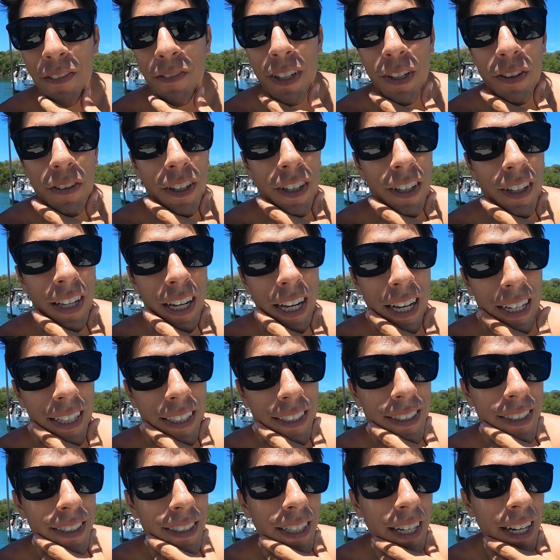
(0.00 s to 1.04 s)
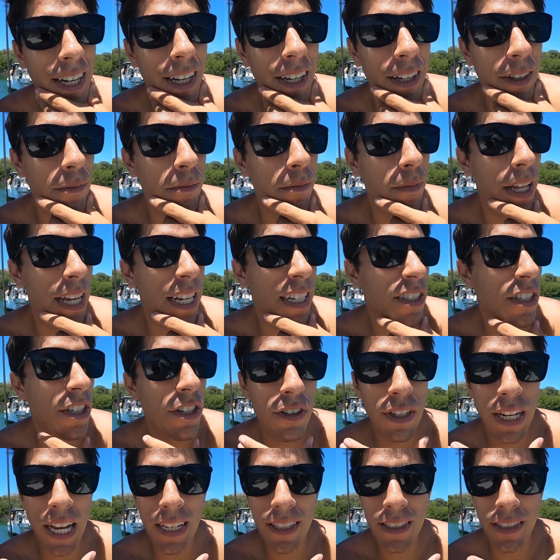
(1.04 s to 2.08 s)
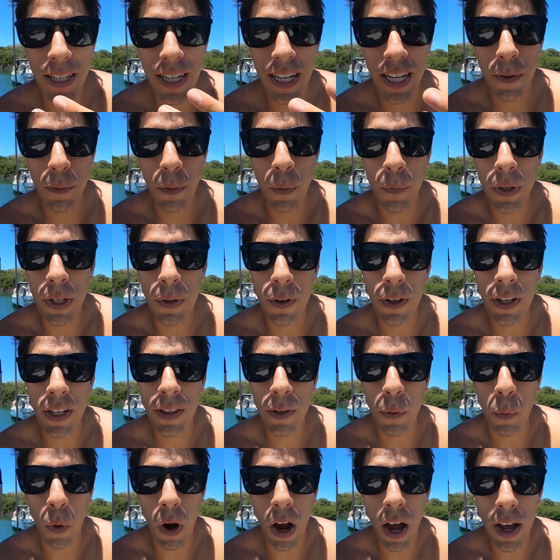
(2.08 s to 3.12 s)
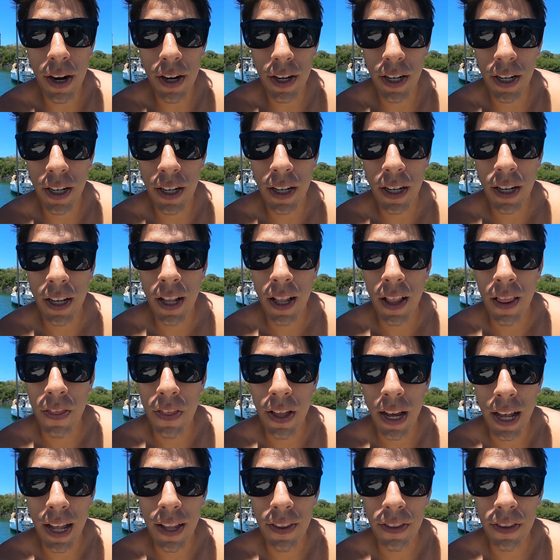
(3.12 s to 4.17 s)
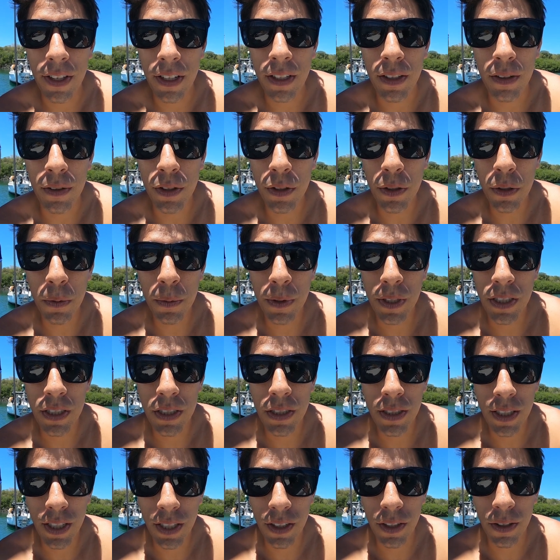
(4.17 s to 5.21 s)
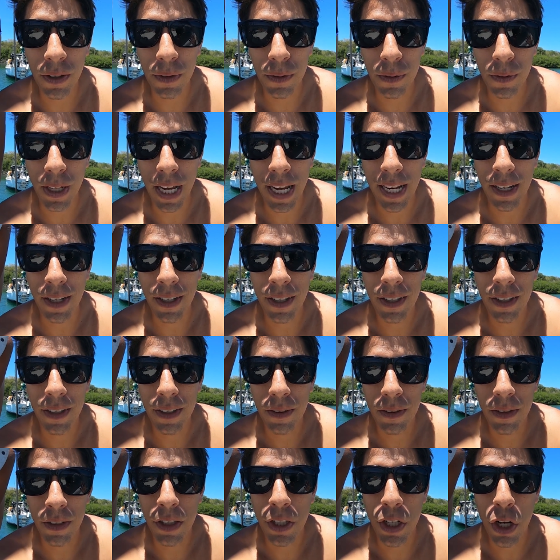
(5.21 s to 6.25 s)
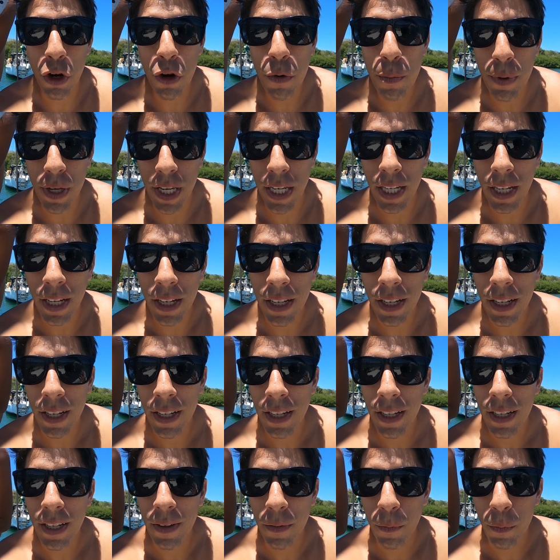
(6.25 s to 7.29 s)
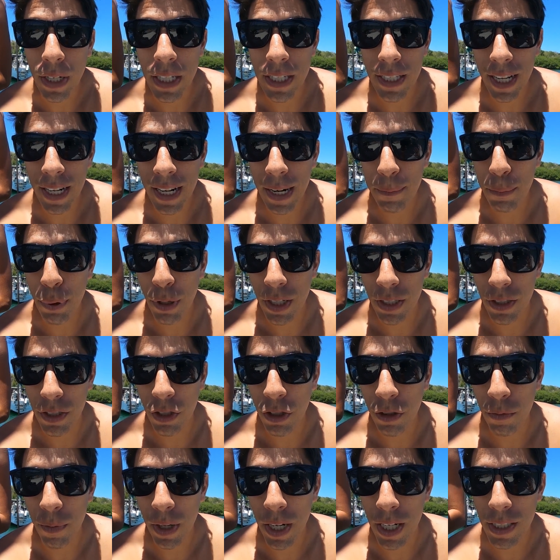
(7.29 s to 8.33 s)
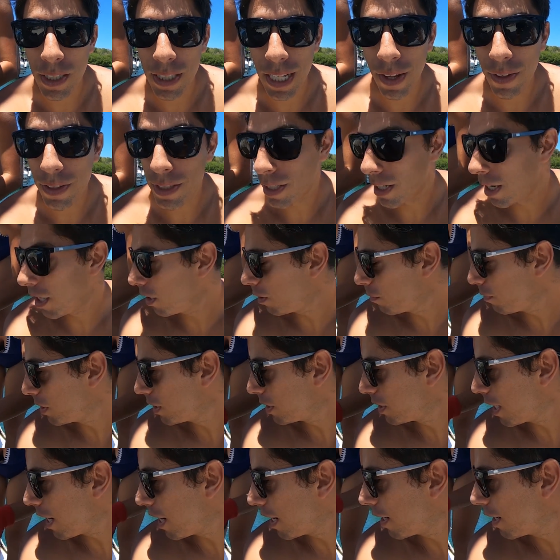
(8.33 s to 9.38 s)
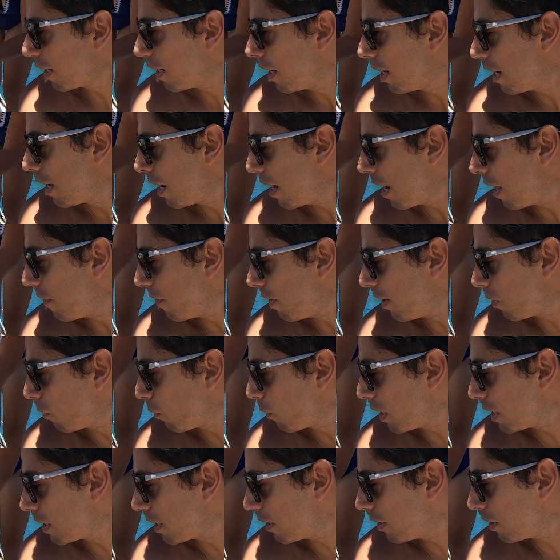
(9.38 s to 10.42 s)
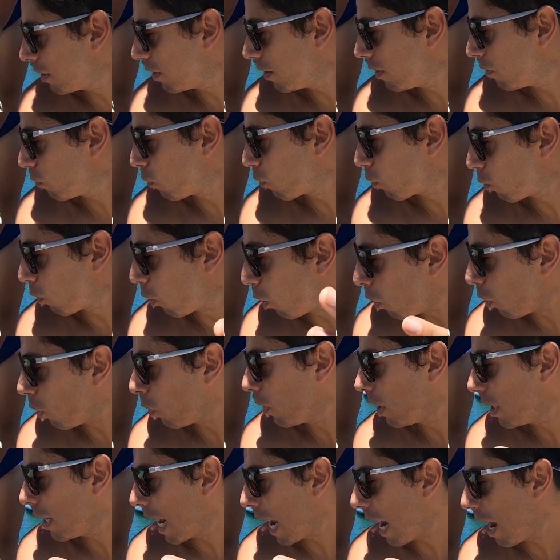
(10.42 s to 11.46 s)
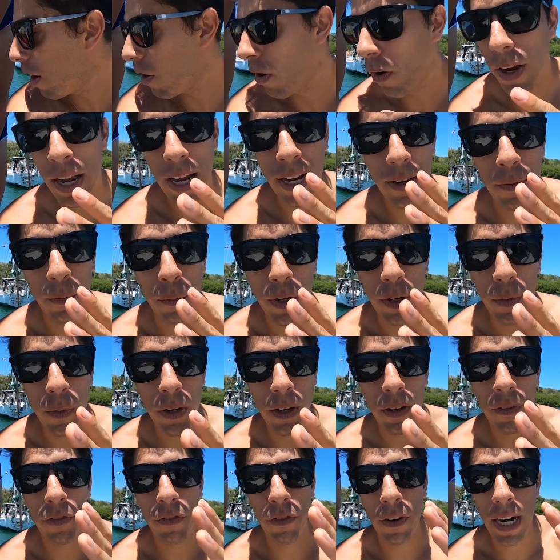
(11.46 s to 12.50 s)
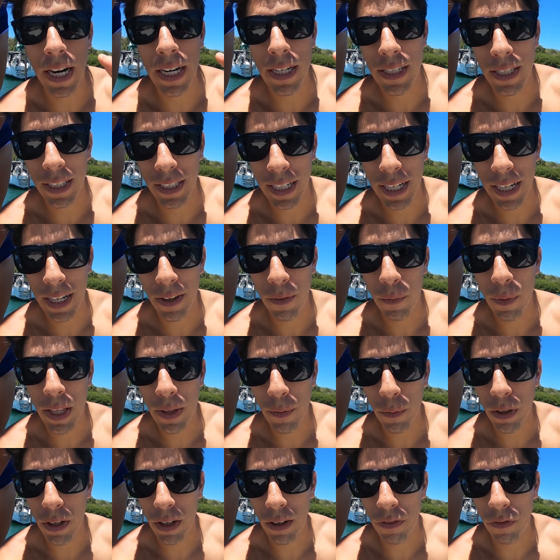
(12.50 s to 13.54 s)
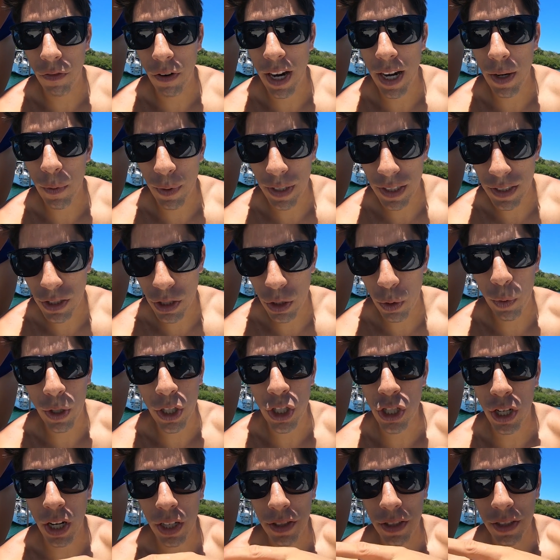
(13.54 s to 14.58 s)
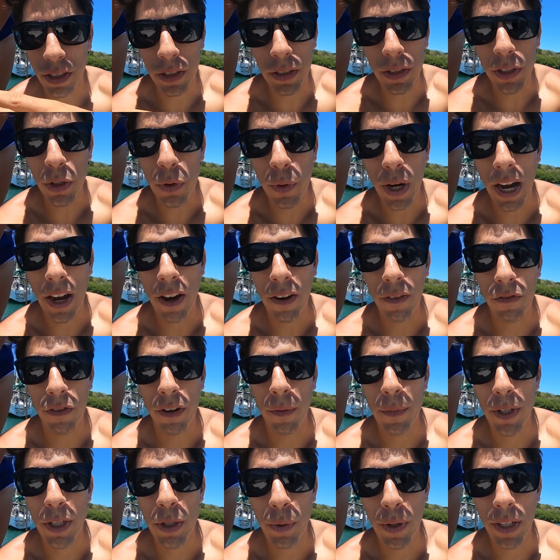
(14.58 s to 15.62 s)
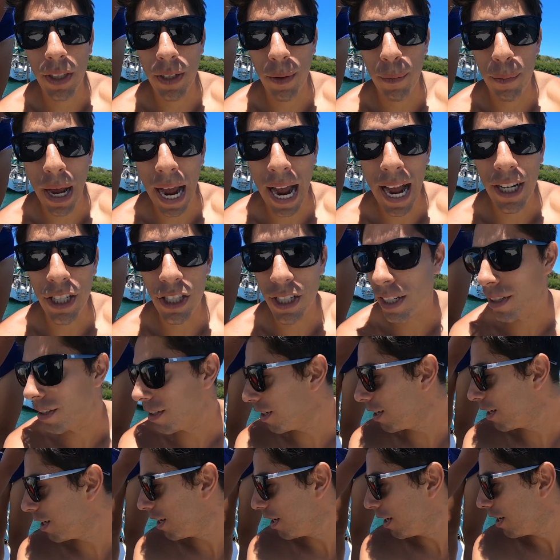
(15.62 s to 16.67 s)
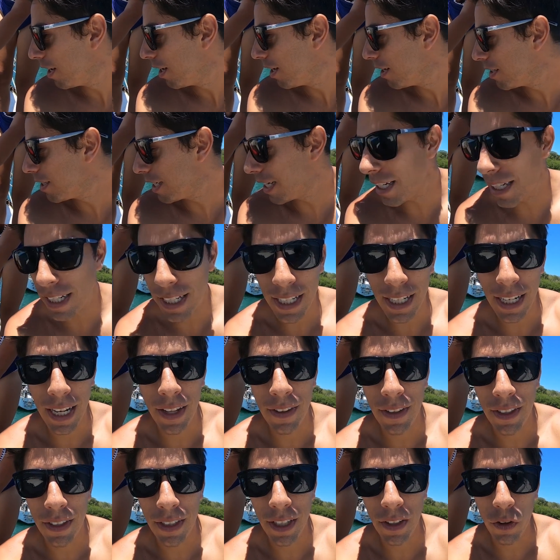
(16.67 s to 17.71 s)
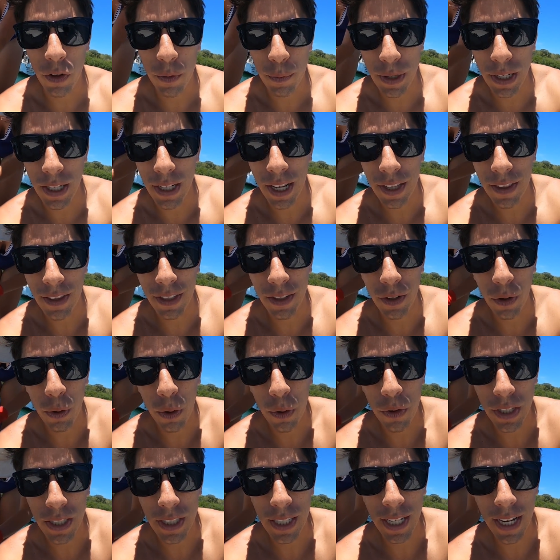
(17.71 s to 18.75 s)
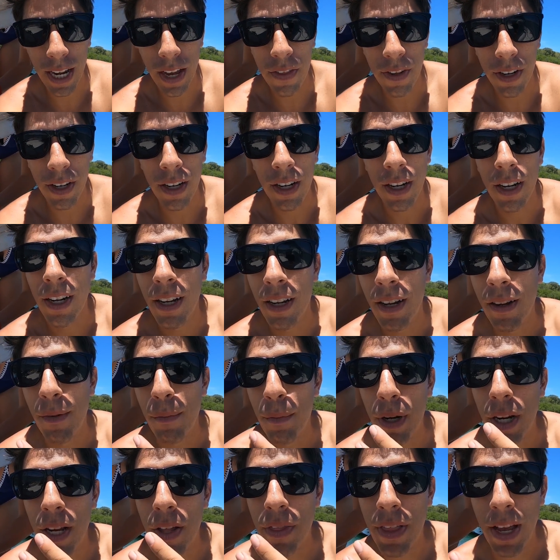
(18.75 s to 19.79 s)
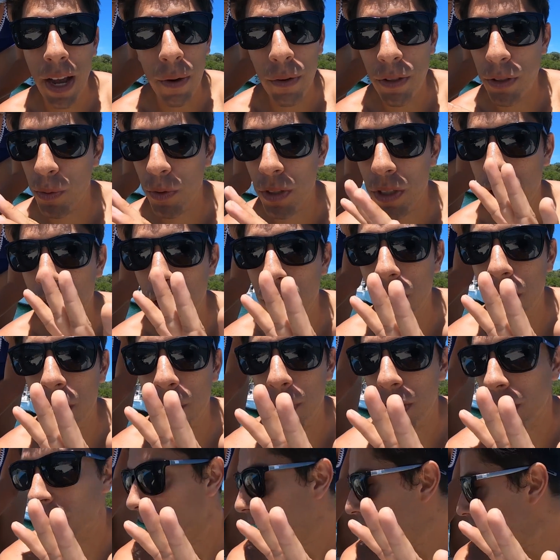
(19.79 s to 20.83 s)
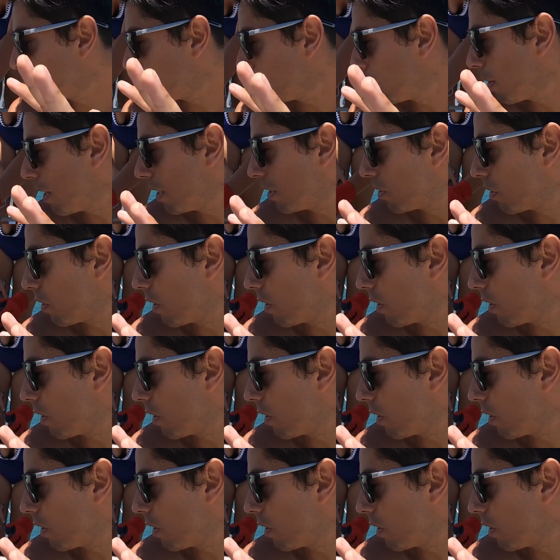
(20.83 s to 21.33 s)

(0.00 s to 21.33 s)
We realized like 2 days later when we were in the water that the glue was still like goopy. We did put too much, that was another mistake. And then we didn't roll it out, and we were afraid to we were afraid we'd squish all the glue out from between the patch and the dinghy, and then there would be nothing to hold it together. But that was where 2 of the mistakes we made.